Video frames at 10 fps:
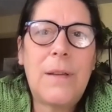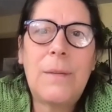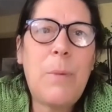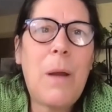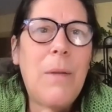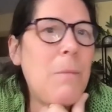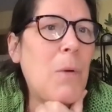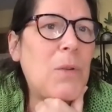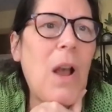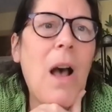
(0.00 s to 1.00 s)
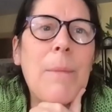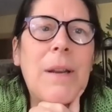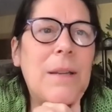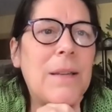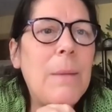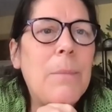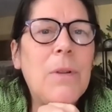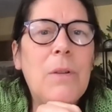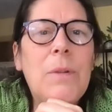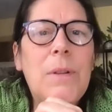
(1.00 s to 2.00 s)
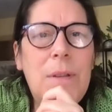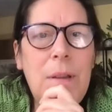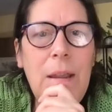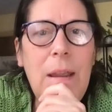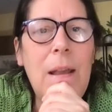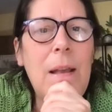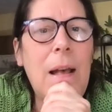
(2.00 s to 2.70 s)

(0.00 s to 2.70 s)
is probably the most common example you would see.